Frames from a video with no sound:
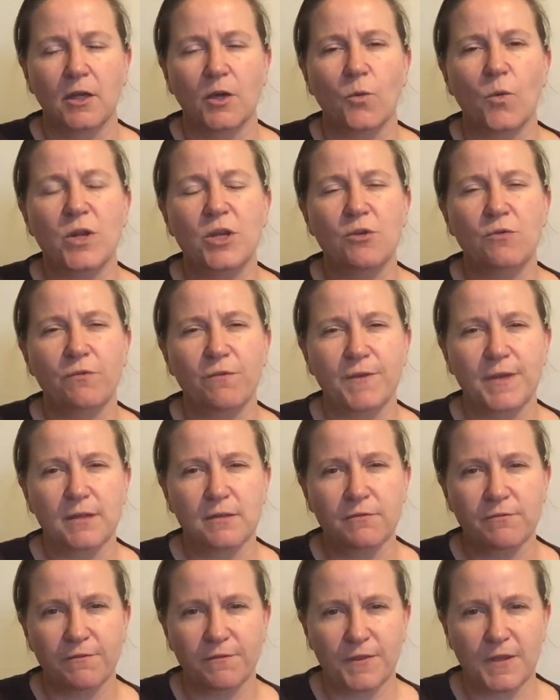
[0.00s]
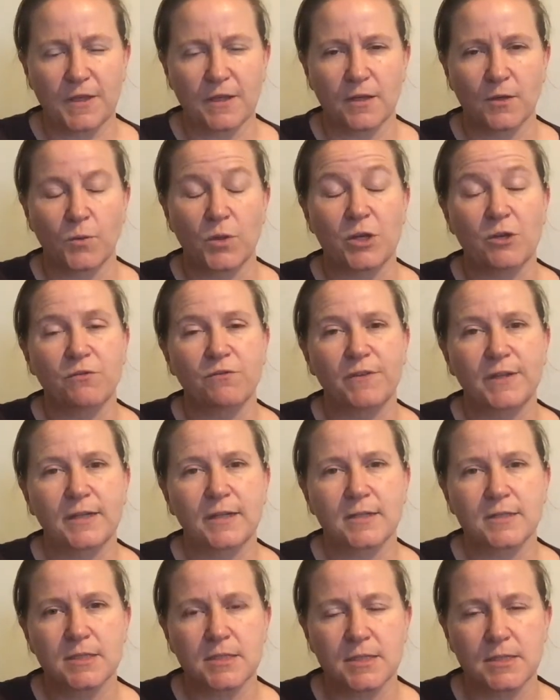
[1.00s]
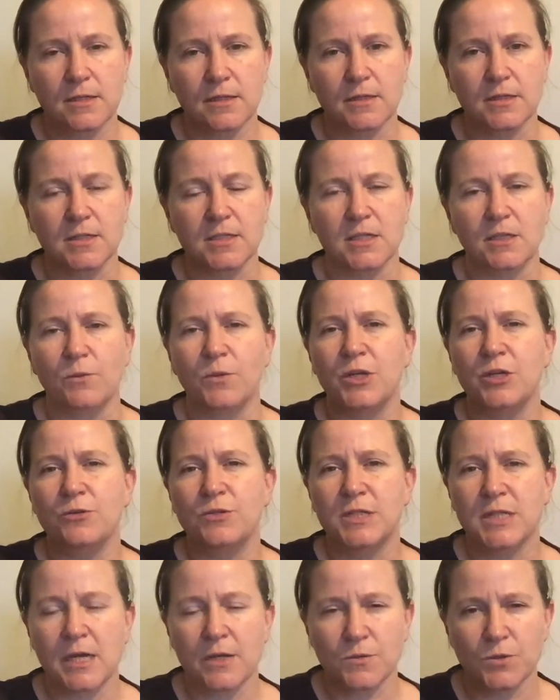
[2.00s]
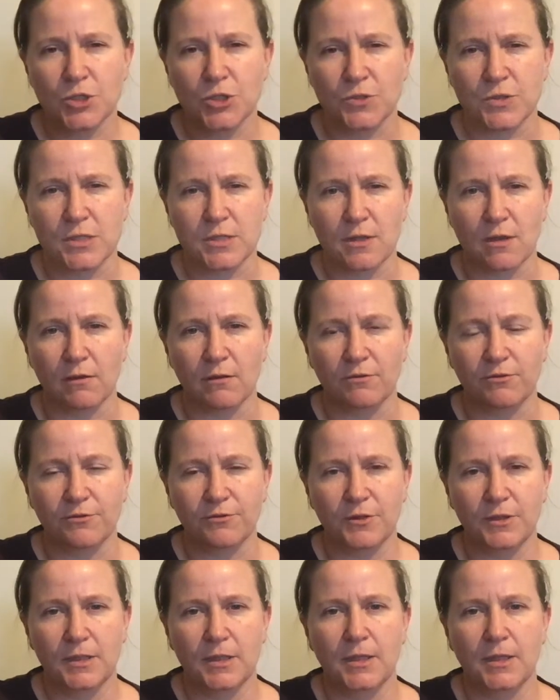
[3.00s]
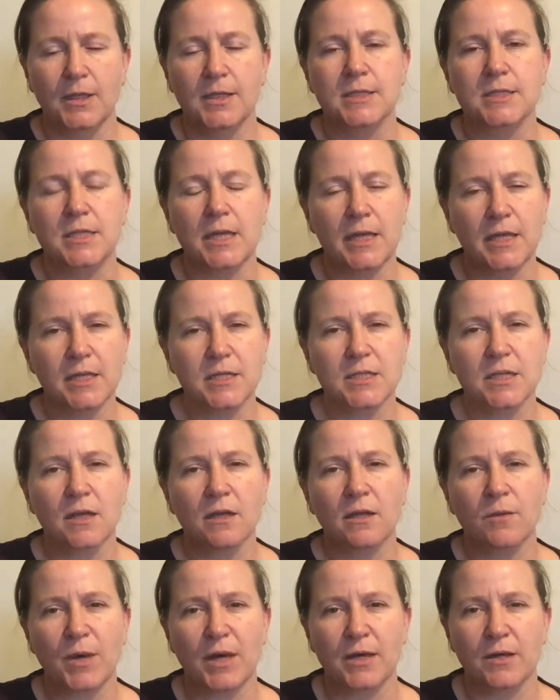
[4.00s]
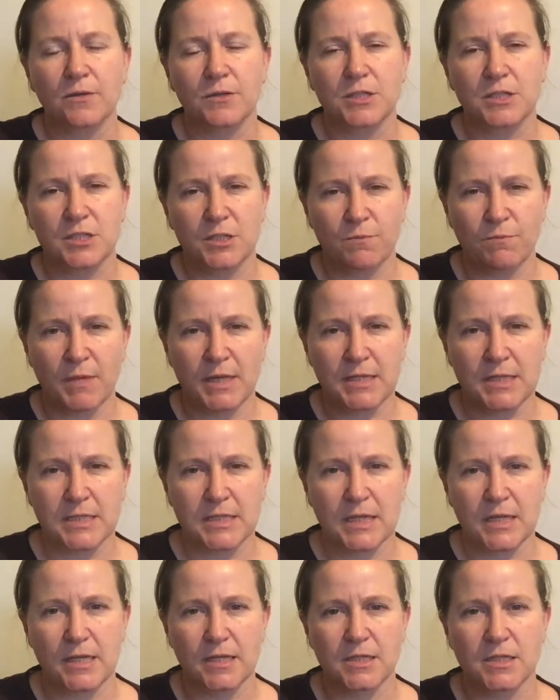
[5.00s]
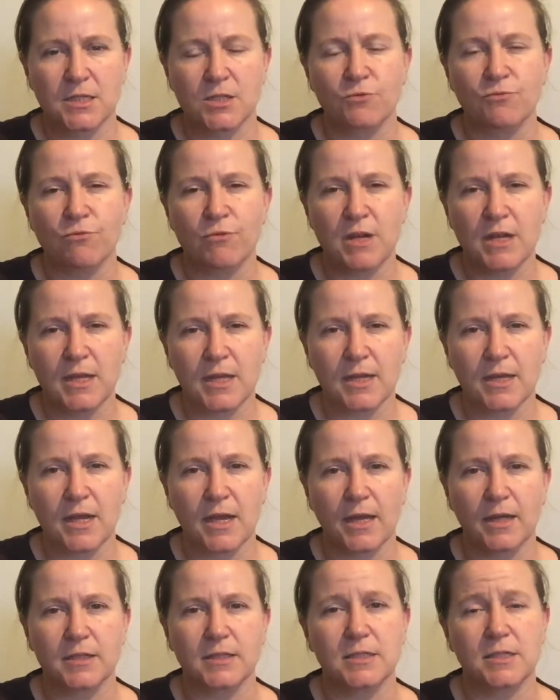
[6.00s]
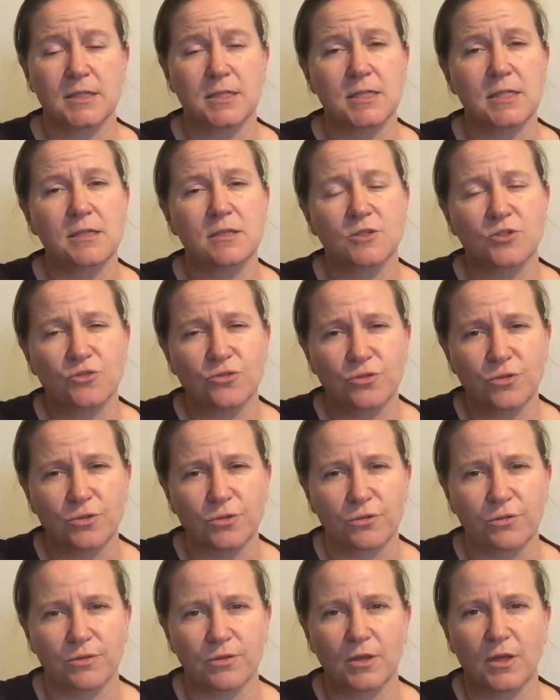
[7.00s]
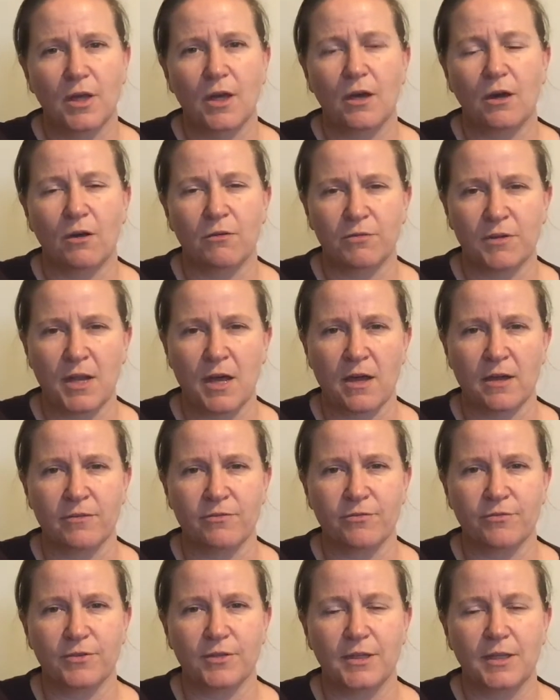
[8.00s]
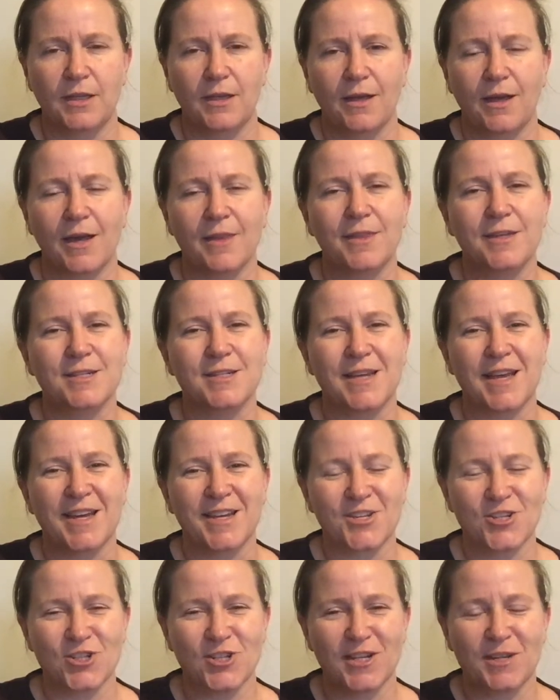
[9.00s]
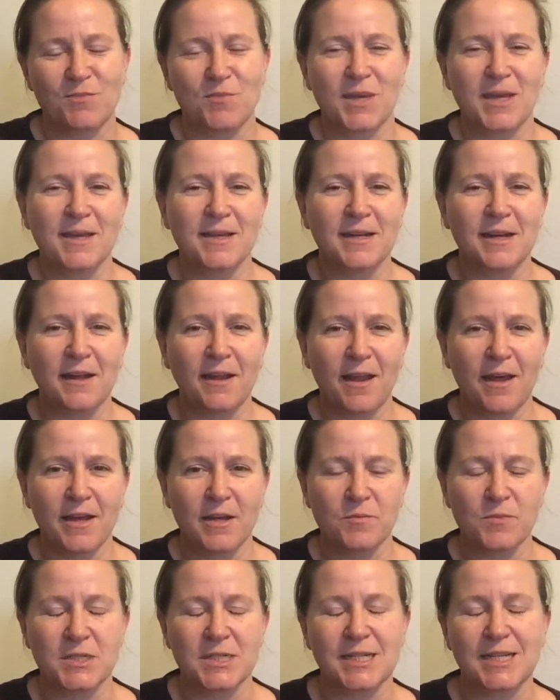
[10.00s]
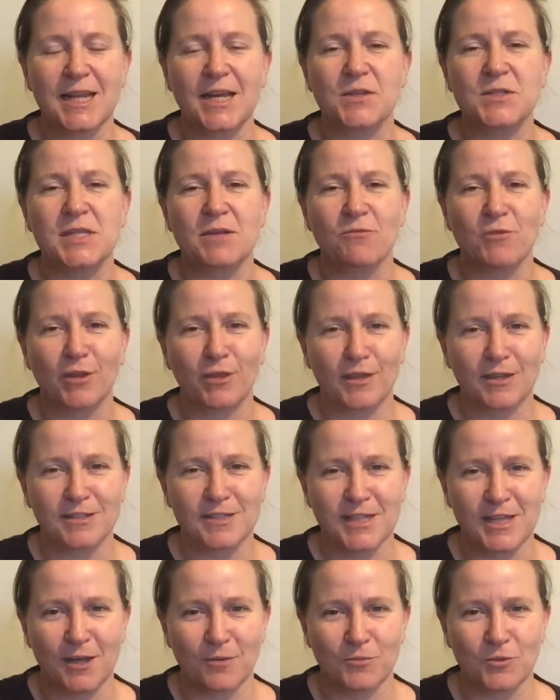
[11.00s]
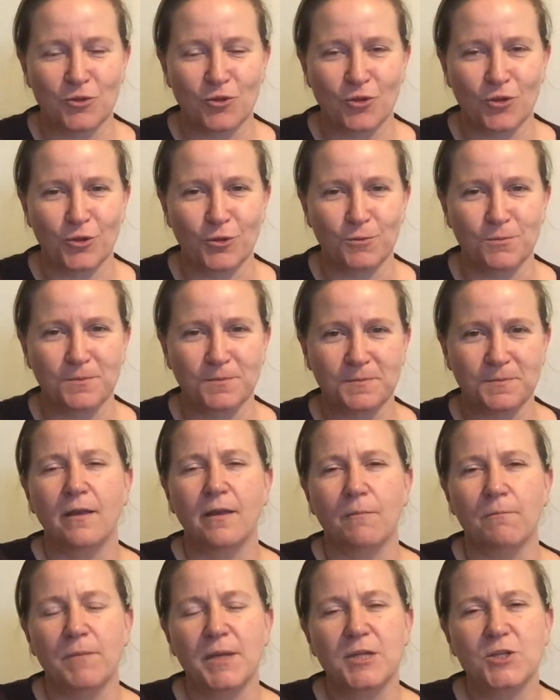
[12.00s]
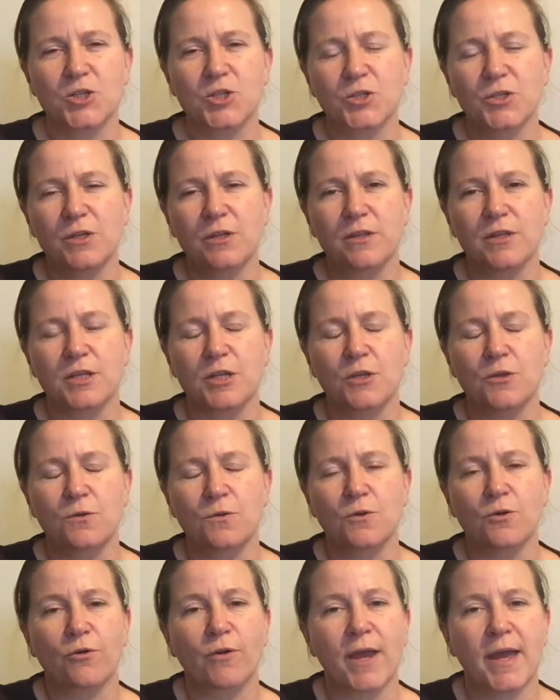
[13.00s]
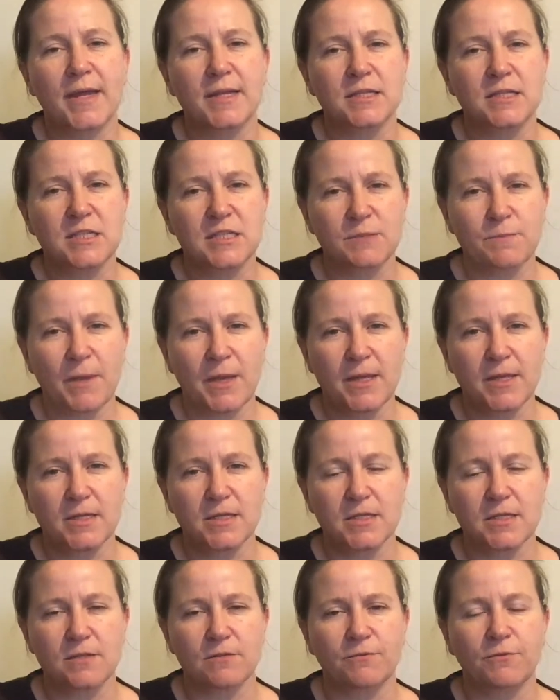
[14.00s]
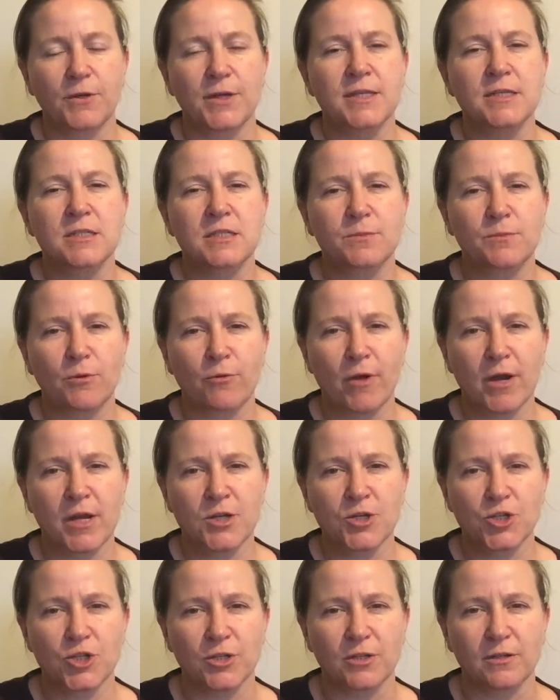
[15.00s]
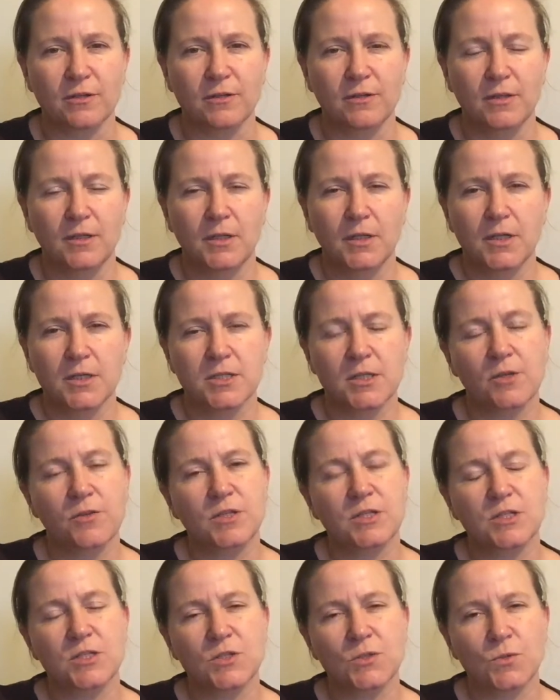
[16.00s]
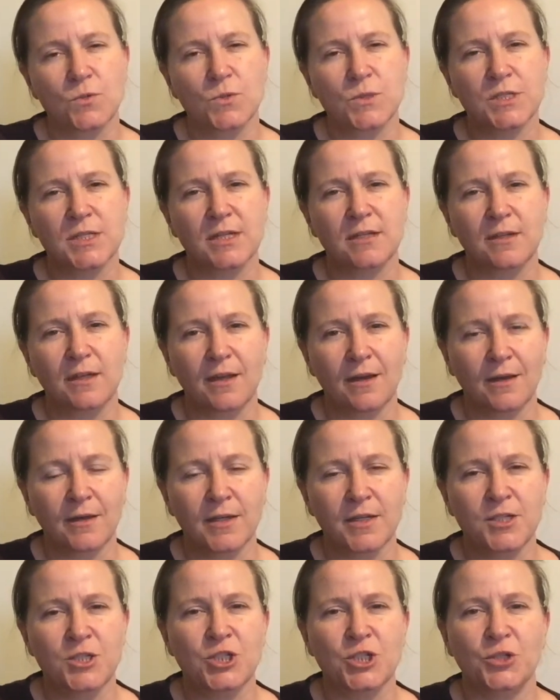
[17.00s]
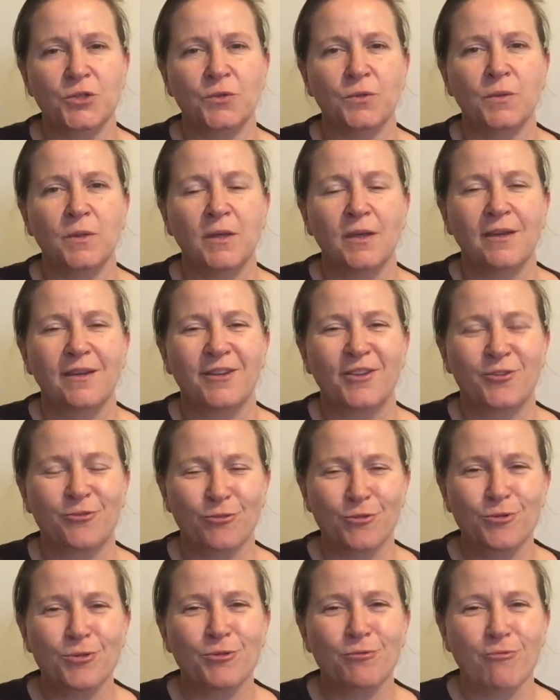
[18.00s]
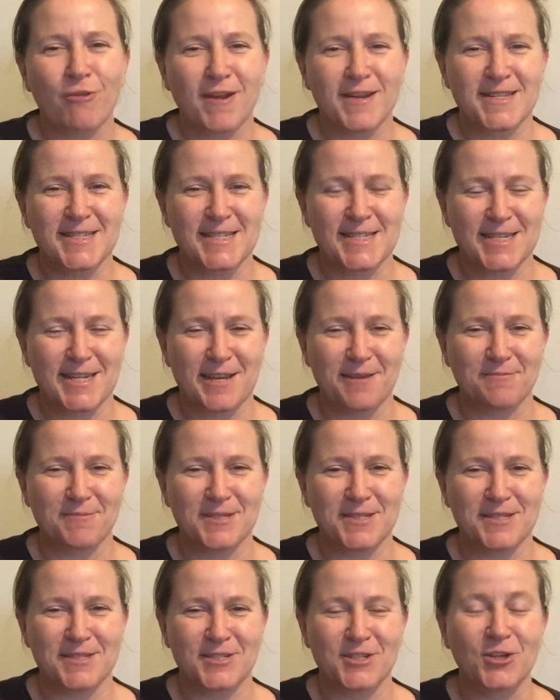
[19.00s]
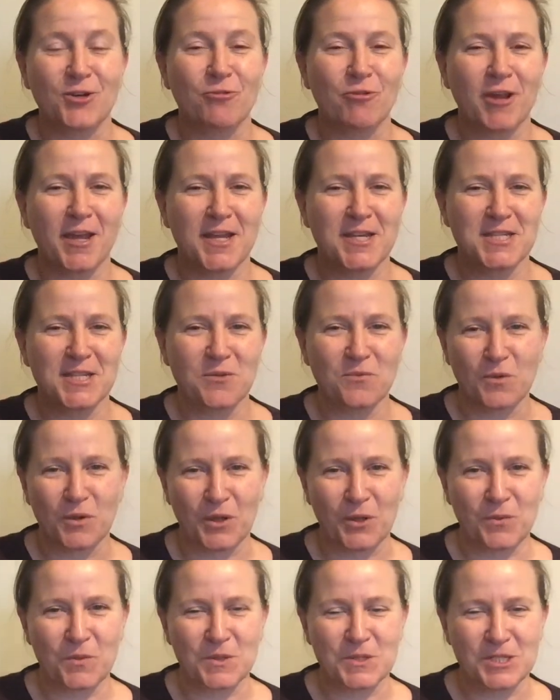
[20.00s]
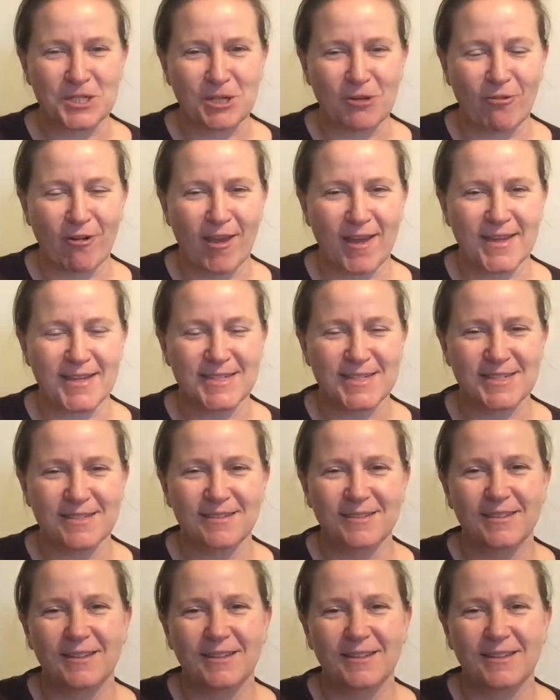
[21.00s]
When you feel fear, when you feel uncertainty, when you doubt yourself, take time out to meditate, to reconnect, to see the truth of life, and that actually being in alignment allows everything to come true. Make sure that you create space for inspiration so that Source can guide you through the right steps to creating what you want to create.